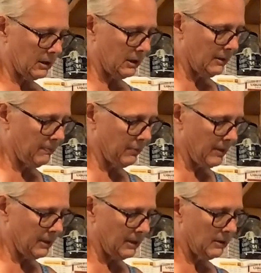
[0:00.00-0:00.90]
keep
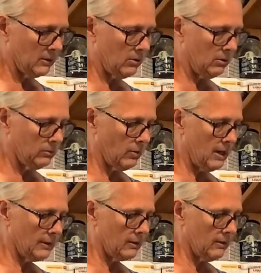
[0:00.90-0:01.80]
running cold
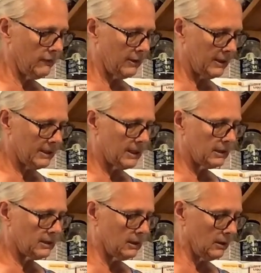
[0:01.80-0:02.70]
water over it. It
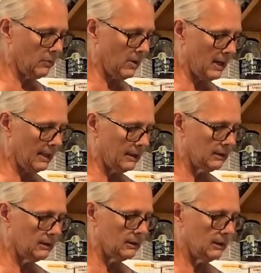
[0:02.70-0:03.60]
takes a little while.
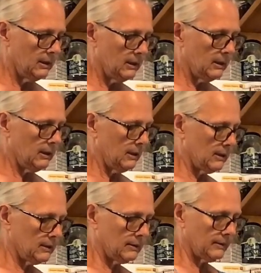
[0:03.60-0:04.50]

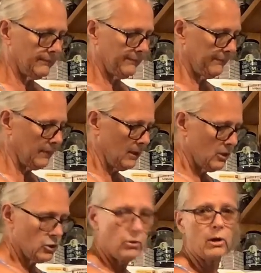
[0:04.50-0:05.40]
It's
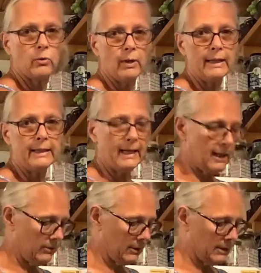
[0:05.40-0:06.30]
shrunk way
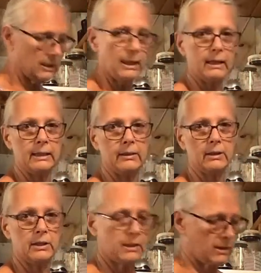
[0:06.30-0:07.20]
down. It's not near
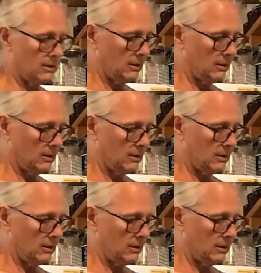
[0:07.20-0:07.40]
as,